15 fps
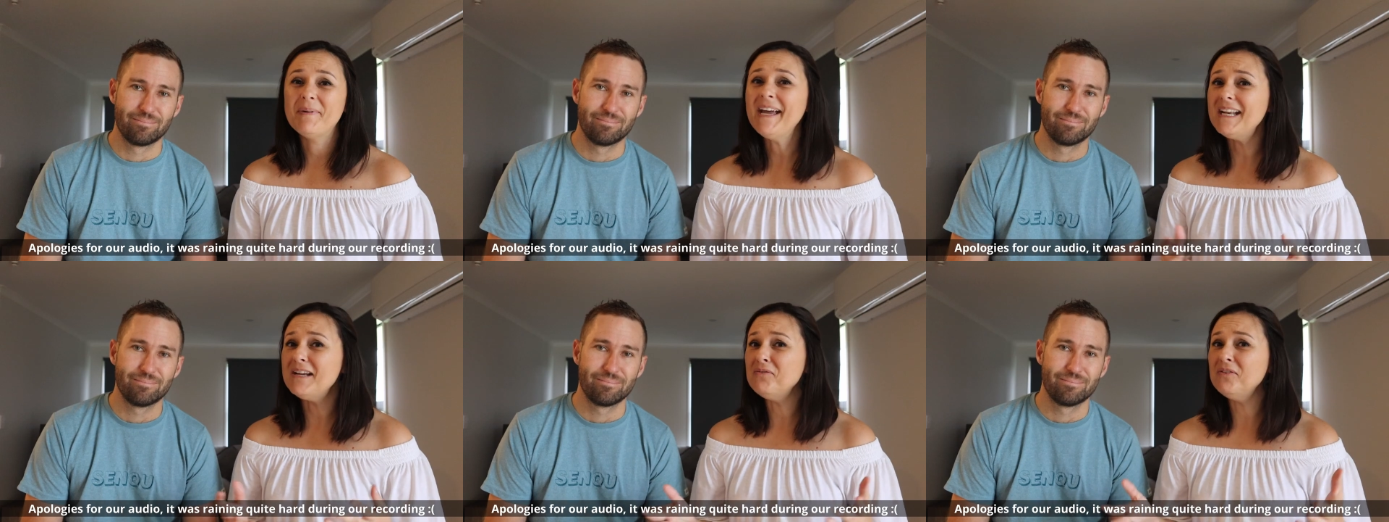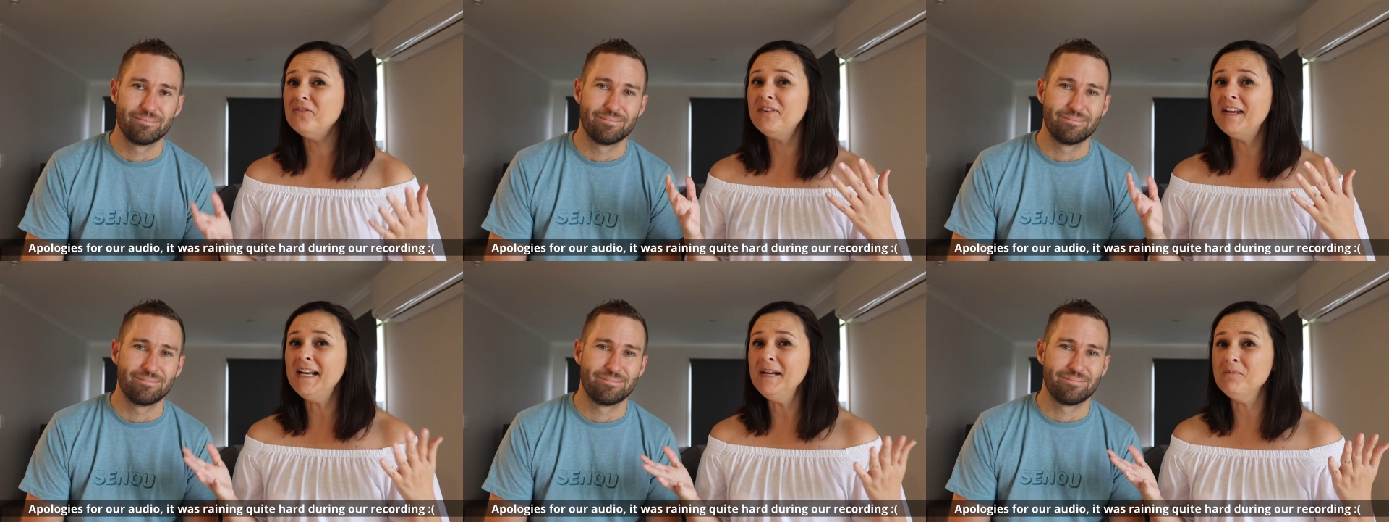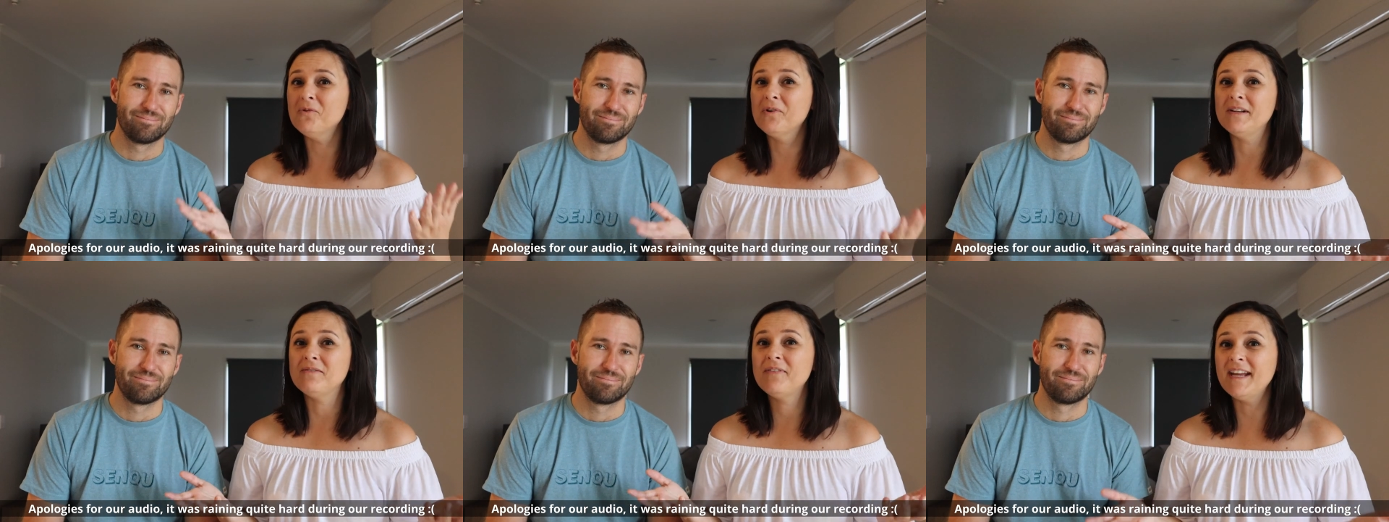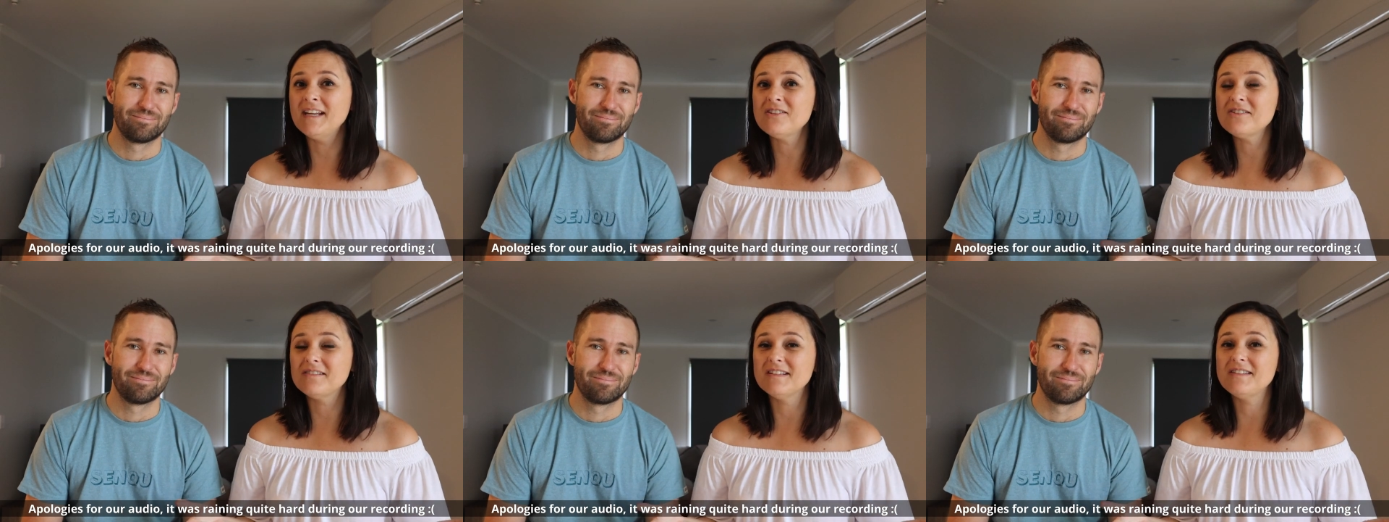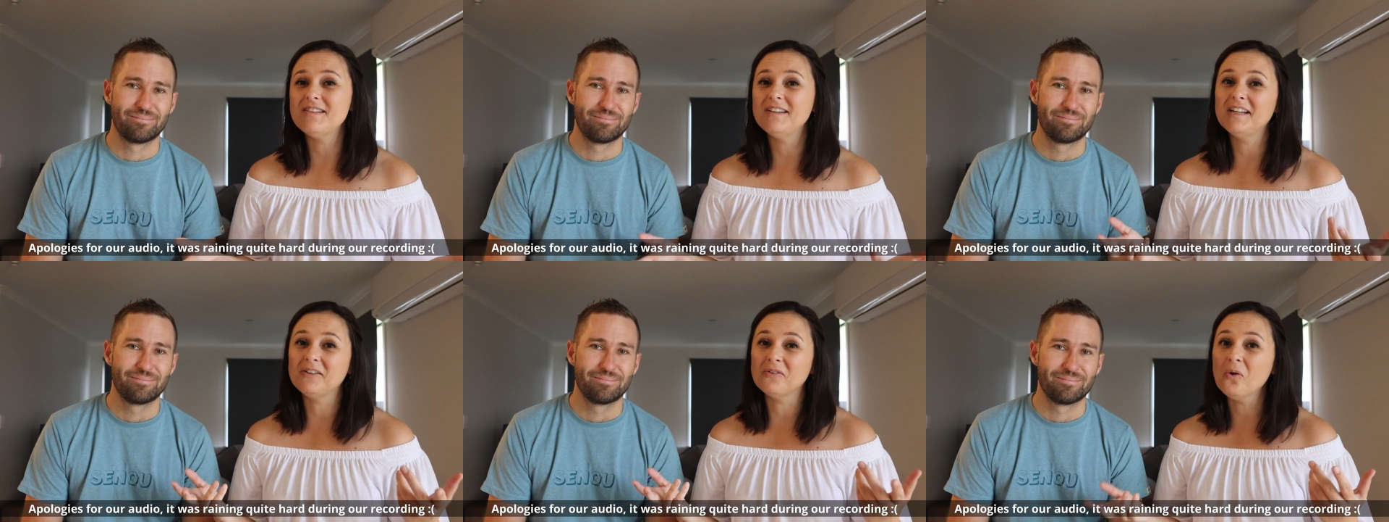Speaker 1: But if you're feeling more
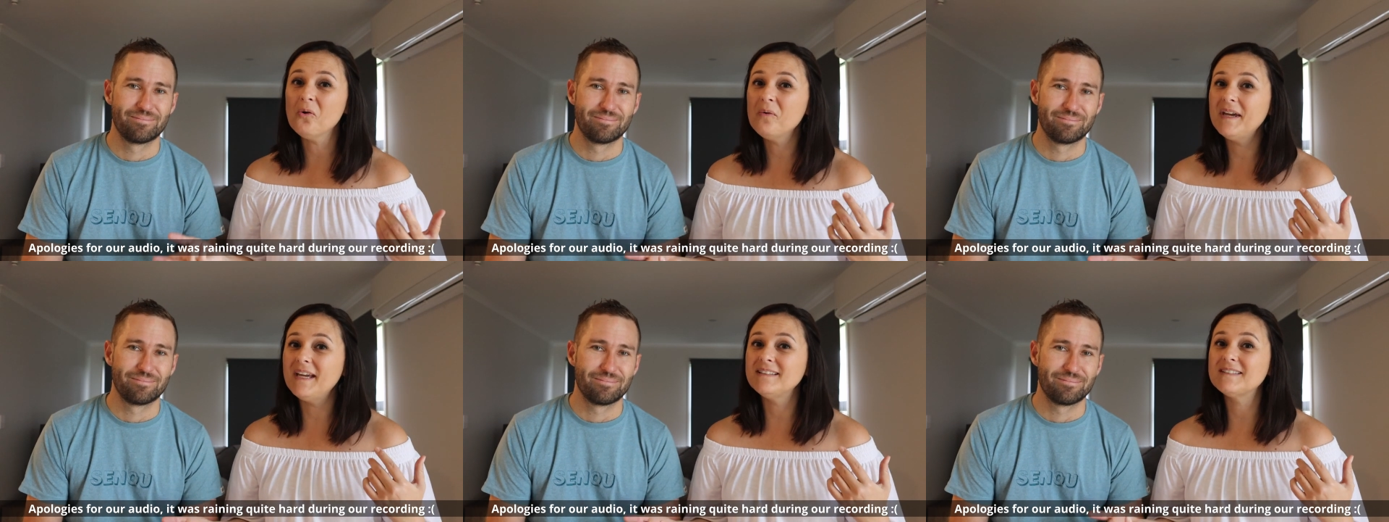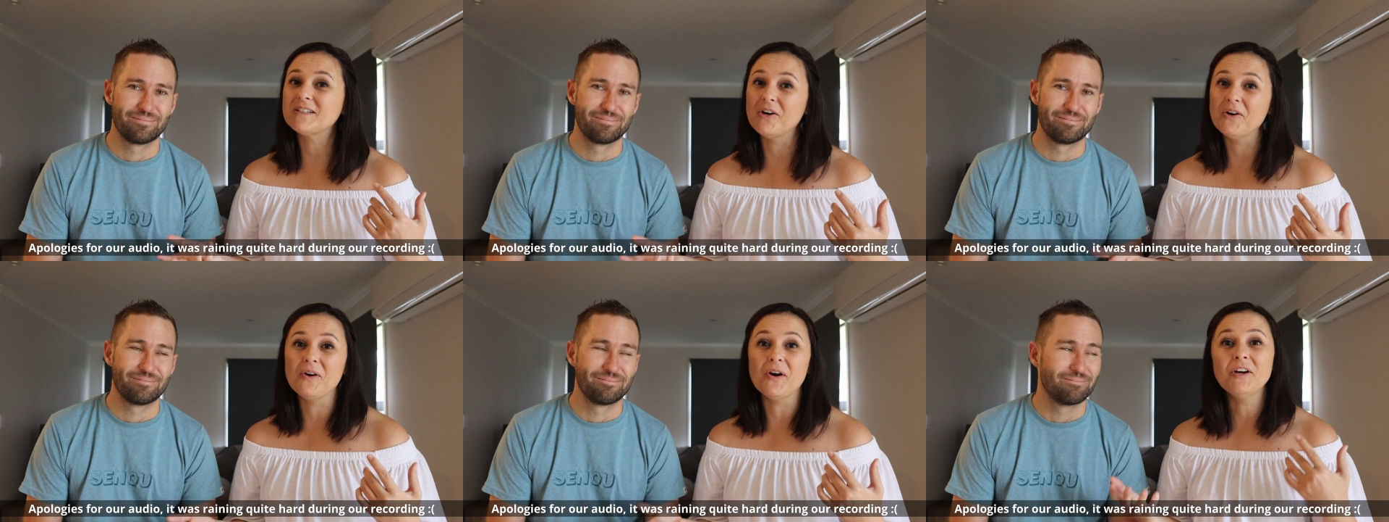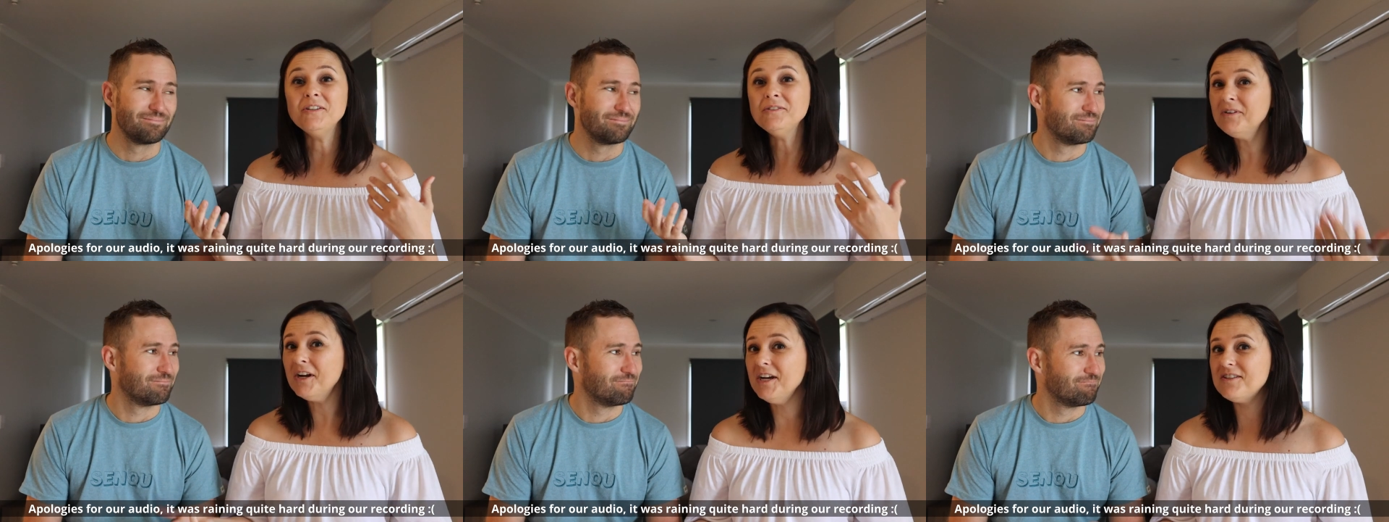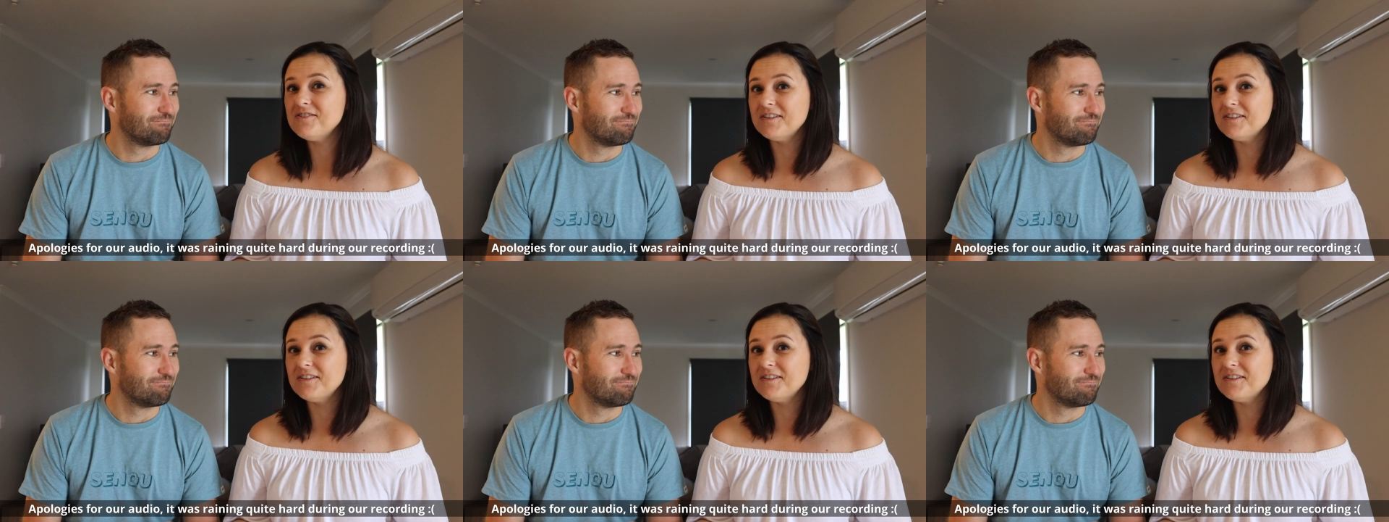adventurous, you can always go on a road